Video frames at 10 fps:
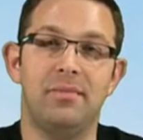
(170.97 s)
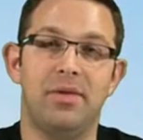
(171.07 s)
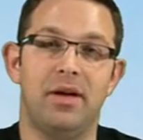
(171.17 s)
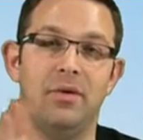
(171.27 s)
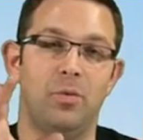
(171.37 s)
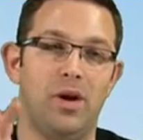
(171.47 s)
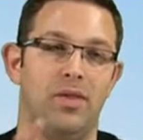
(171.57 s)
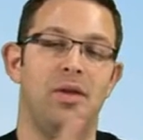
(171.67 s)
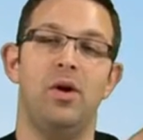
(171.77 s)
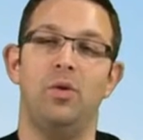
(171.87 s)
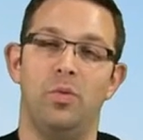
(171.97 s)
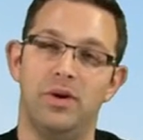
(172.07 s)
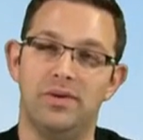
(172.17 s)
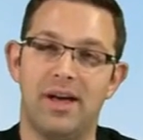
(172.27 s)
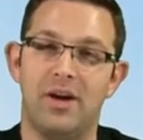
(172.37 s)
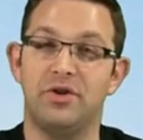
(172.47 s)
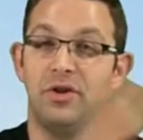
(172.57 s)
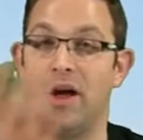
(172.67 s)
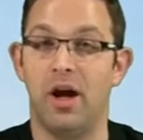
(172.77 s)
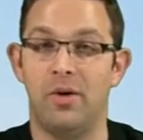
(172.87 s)
thing with Windows Azure
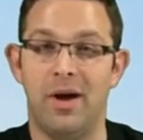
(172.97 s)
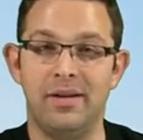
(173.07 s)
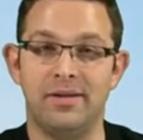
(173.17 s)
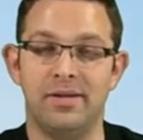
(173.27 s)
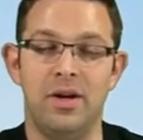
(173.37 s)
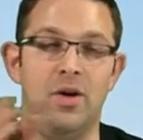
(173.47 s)
in iOS,